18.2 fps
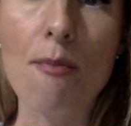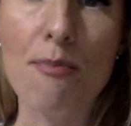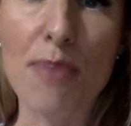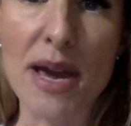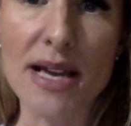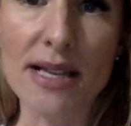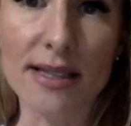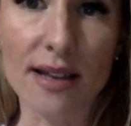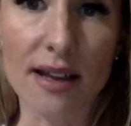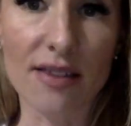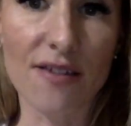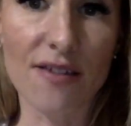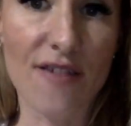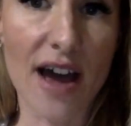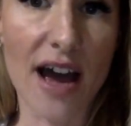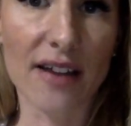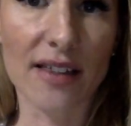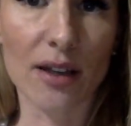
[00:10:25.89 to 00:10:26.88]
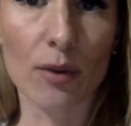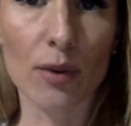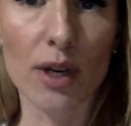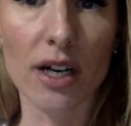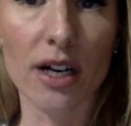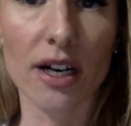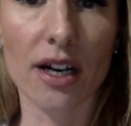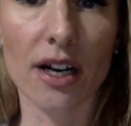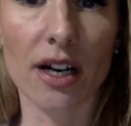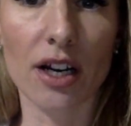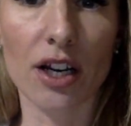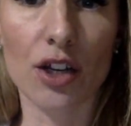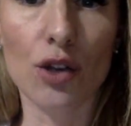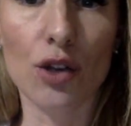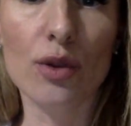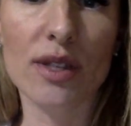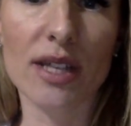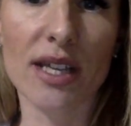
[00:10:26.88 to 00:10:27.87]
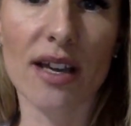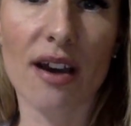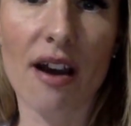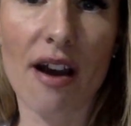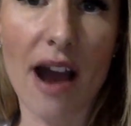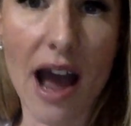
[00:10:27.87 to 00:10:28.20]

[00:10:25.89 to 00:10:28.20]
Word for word: based on the fact that we're using our